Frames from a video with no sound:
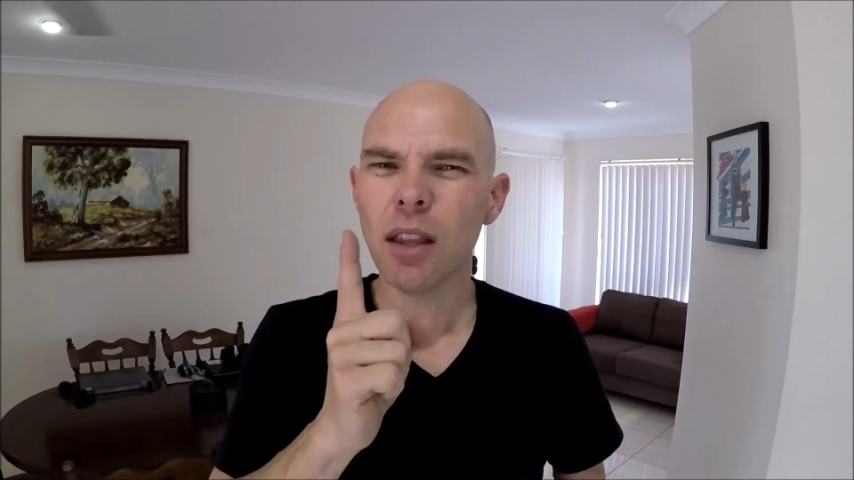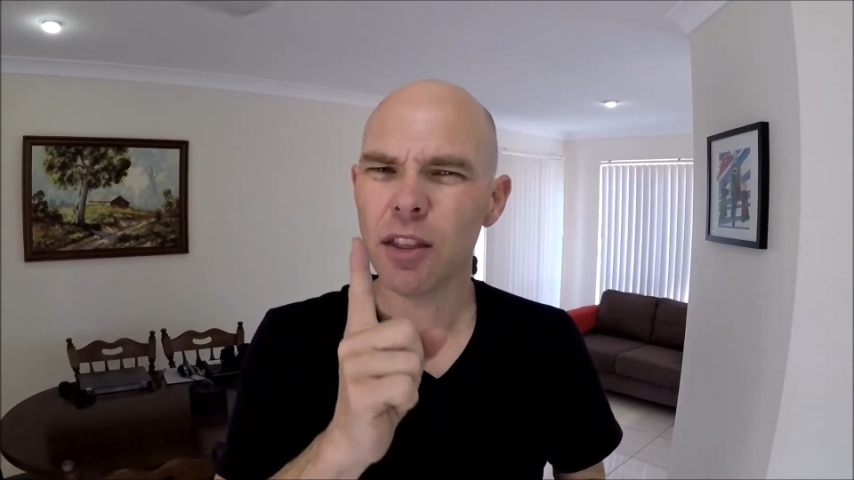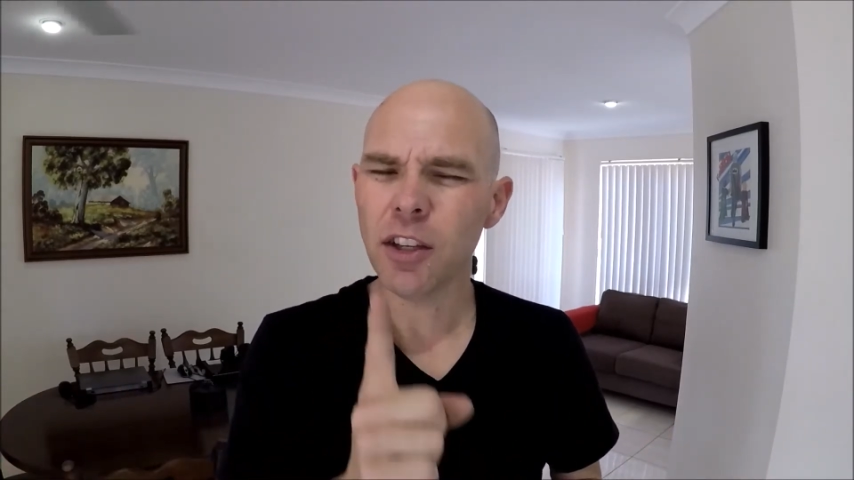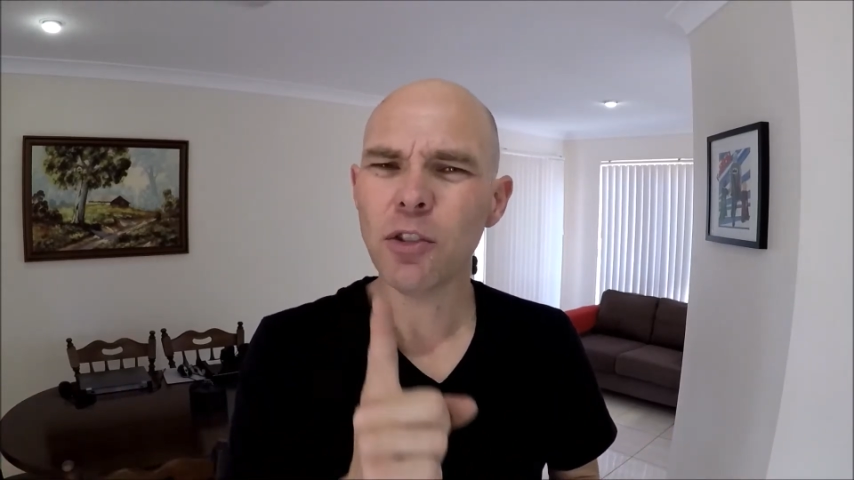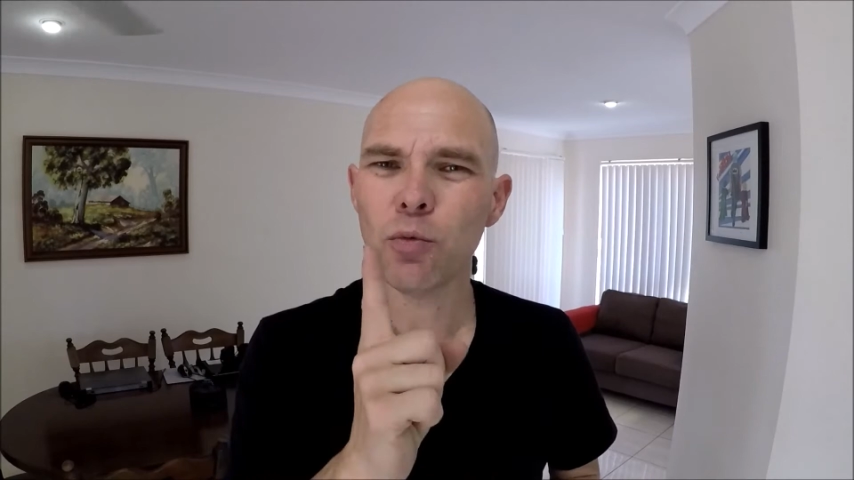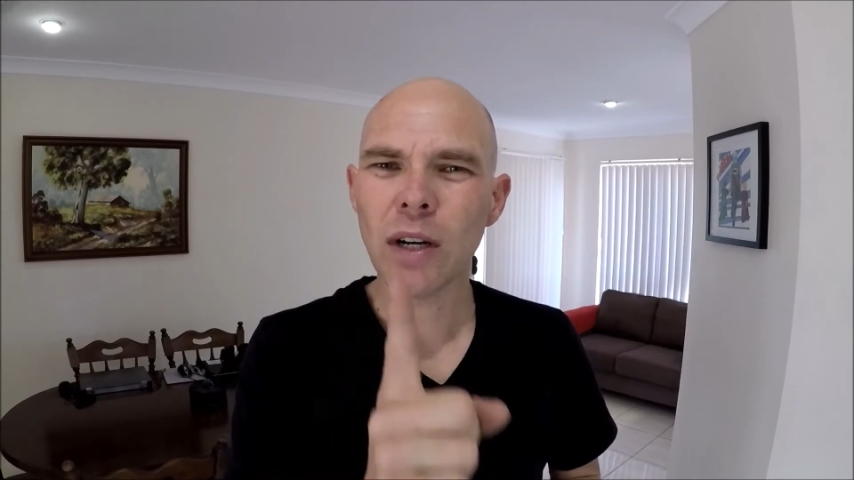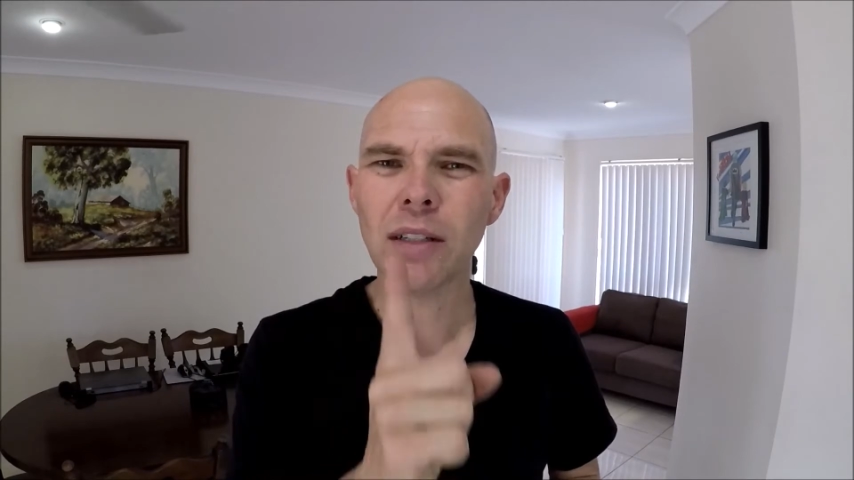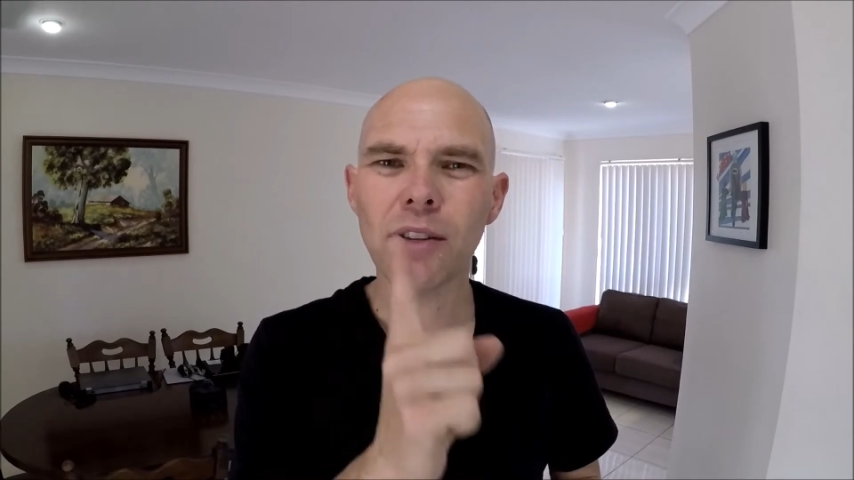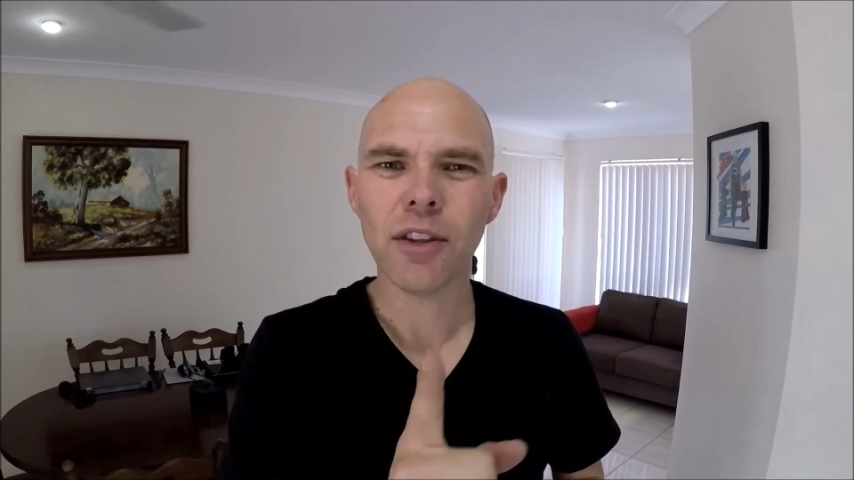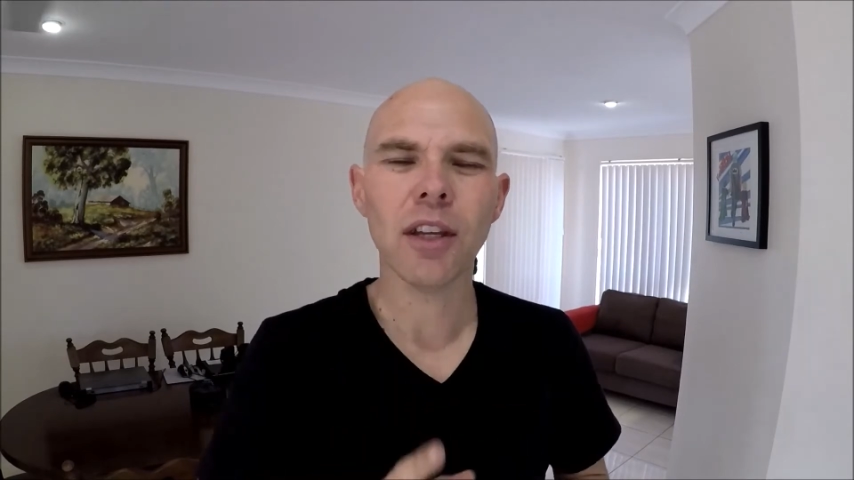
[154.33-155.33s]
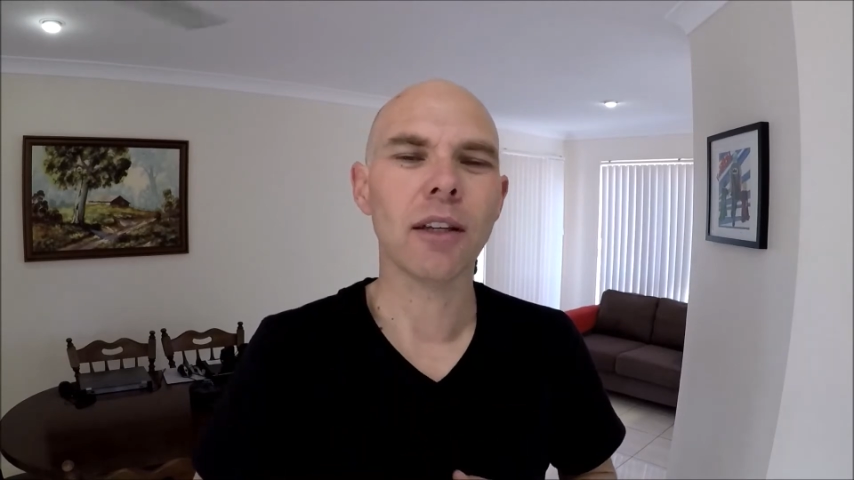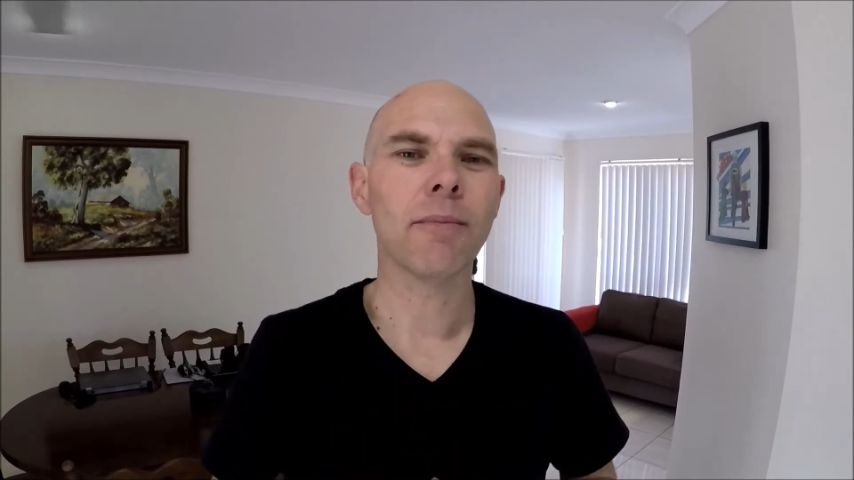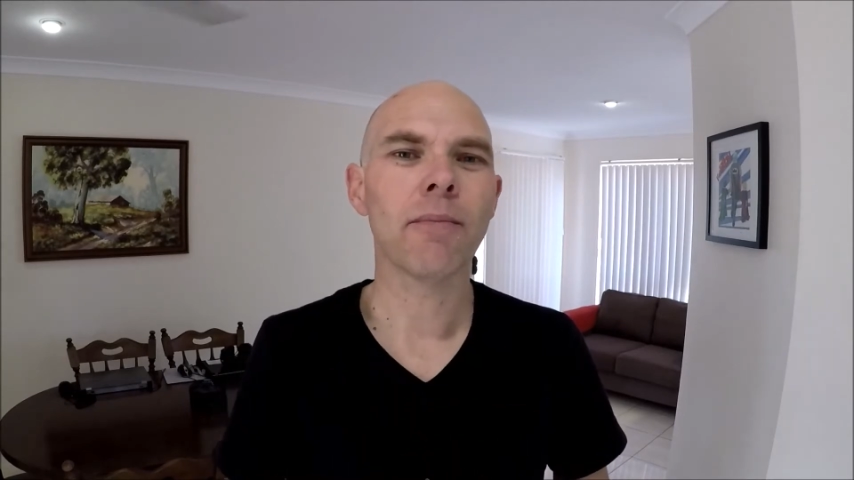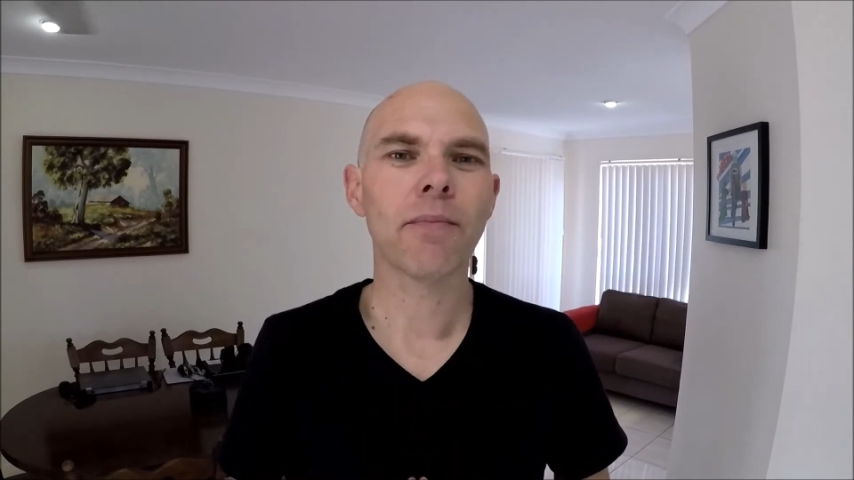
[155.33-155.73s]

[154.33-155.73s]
this one thing,